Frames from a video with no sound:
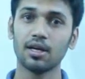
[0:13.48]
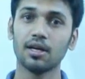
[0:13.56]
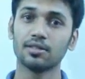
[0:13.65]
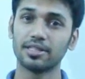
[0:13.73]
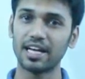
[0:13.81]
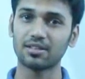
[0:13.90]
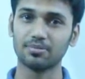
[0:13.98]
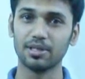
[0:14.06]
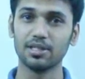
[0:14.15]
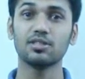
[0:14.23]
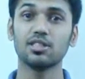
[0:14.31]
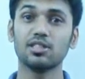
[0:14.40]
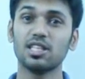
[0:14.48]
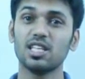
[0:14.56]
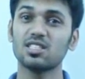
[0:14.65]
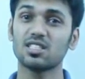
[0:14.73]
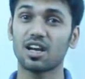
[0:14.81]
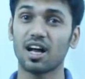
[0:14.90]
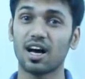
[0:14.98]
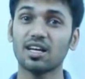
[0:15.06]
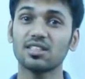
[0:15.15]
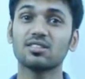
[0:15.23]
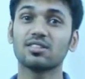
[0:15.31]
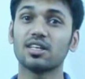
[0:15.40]
That means in this
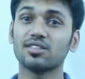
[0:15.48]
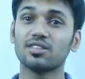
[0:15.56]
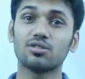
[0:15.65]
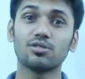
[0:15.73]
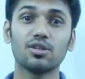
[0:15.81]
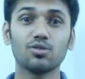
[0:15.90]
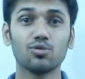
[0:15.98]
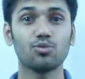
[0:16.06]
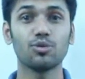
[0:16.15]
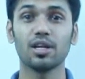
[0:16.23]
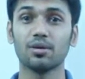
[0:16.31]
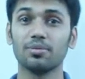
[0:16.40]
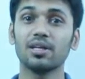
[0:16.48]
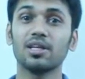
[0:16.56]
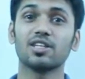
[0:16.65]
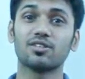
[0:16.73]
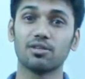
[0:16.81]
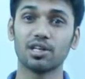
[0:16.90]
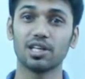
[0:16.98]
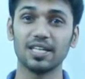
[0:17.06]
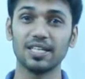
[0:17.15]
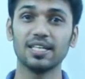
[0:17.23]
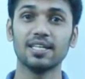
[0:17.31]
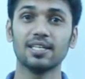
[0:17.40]
class, the student will be
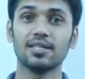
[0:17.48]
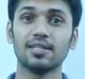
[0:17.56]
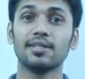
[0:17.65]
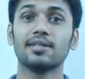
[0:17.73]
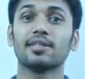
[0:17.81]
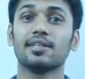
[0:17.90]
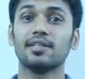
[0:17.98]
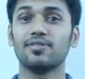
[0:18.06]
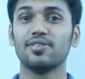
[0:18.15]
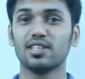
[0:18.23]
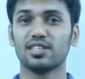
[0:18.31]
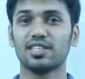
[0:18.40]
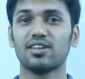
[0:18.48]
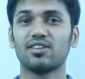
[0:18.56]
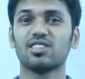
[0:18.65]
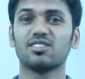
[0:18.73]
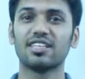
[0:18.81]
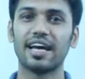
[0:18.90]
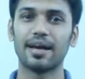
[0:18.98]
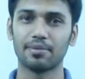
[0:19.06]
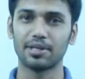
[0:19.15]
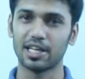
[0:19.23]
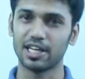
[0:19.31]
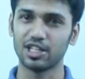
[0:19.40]
literally giving their
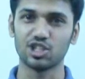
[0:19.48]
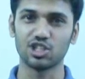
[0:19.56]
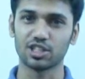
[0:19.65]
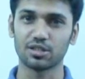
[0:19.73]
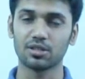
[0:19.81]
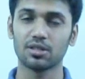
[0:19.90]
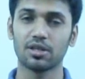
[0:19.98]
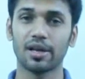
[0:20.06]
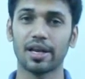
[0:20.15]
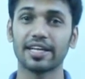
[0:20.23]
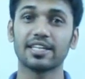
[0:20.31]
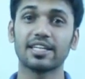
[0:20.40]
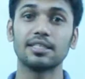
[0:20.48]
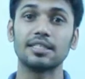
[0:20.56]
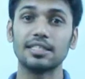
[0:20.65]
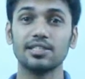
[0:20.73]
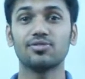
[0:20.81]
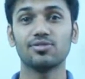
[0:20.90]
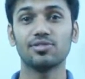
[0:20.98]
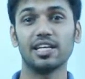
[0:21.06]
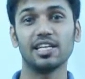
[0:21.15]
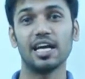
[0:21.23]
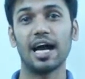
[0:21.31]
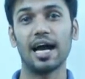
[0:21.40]
examination, like if they
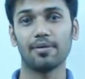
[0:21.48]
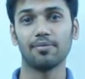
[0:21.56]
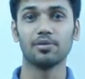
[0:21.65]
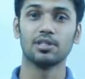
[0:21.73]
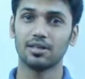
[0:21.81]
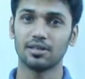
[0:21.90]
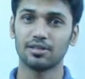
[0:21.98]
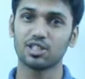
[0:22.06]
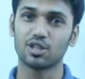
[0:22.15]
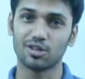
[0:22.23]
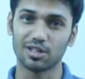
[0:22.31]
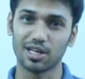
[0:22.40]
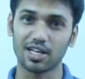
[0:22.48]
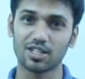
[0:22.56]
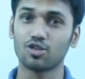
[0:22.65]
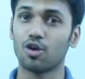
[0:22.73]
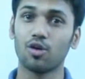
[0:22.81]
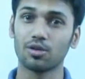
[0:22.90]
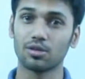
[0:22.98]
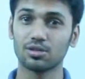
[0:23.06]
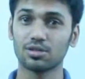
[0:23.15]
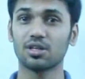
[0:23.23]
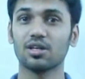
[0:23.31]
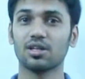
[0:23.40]
have recognized all those
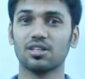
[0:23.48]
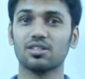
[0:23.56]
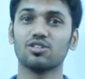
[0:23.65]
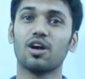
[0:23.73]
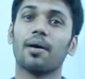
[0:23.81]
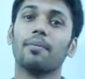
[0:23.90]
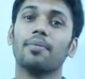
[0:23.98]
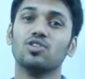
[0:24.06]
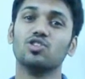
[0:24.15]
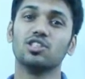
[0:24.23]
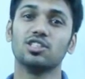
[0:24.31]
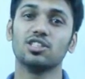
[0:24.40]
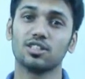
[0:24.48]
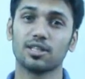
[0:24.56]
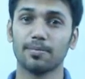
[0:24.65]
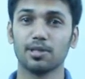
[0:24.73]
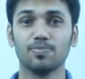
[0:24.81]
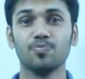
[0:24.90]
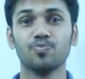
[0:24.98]
colors you have been teaching them in